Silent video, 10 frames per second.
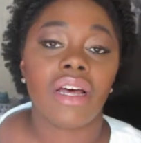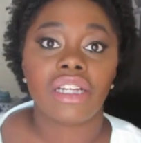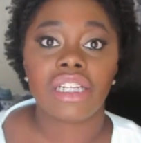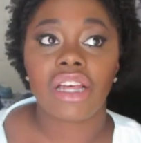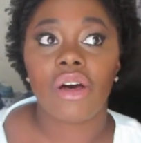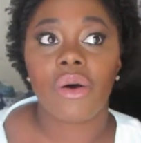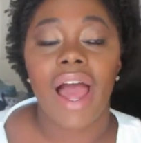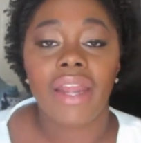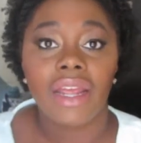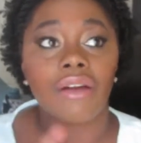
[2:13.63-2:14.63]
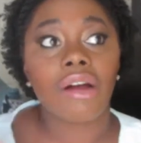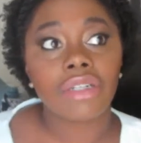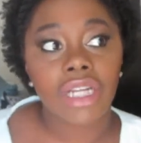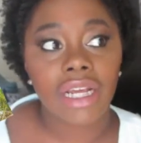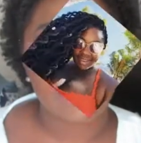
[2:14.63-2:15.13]
So I did
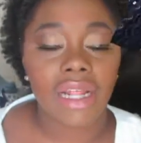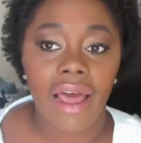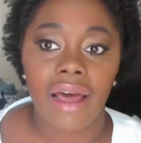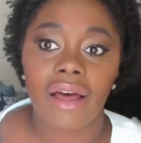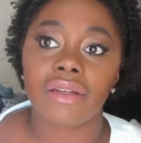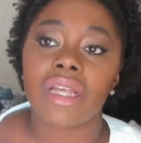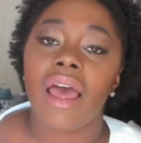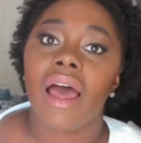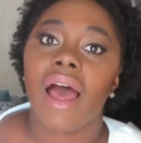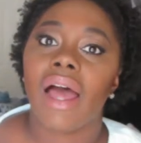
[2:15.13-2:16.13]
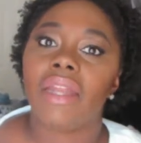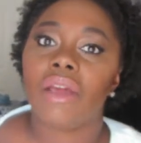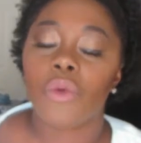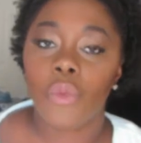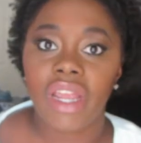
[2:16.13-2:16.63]
crochet styles, I
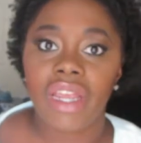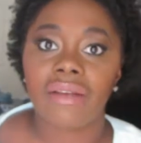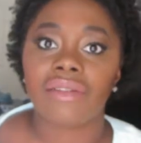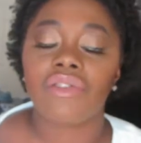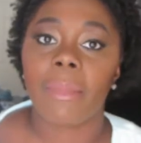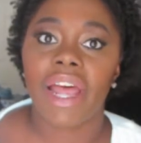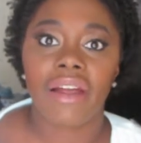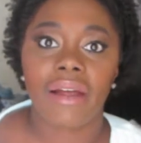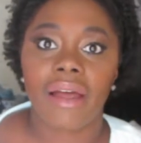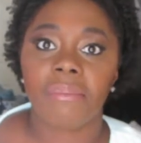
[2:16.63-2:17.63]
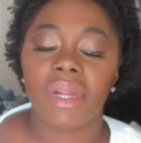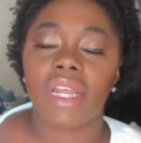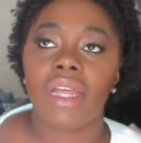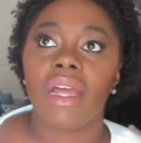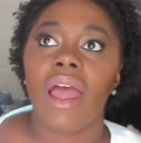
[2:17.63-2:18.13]
did weaves from my hair
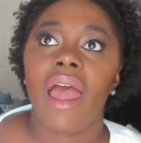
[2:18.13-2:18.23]
company,